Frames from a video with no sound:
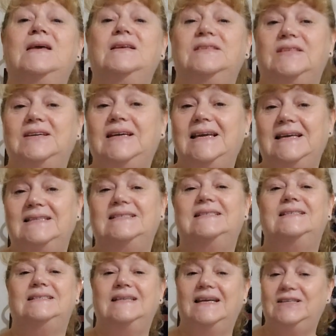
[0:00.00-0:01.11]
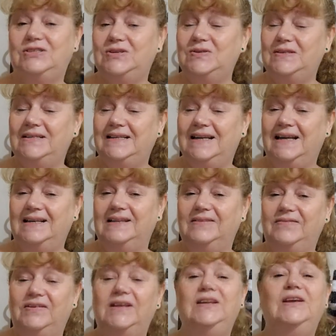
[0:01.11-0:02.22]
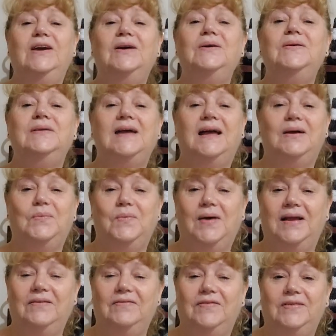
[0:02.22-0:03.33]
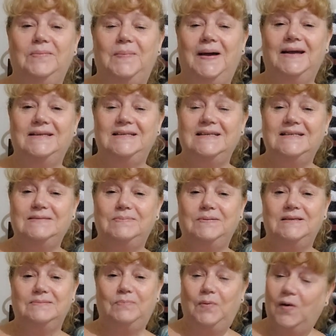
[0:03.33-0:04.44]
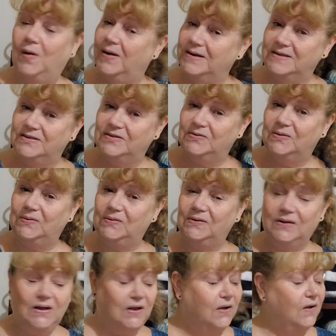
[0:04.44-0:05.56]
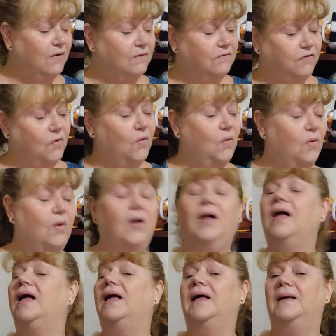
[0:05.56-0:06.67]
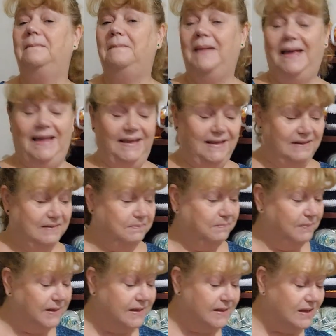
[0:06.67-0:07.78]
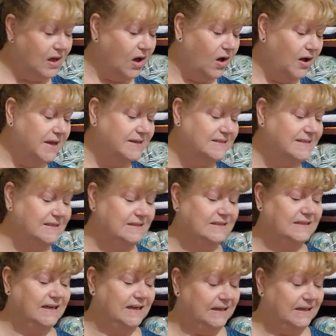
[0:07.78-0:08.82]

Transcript: So yes, stay tuned to the end of the video and wait for the participant prize draw for May. Me, I did,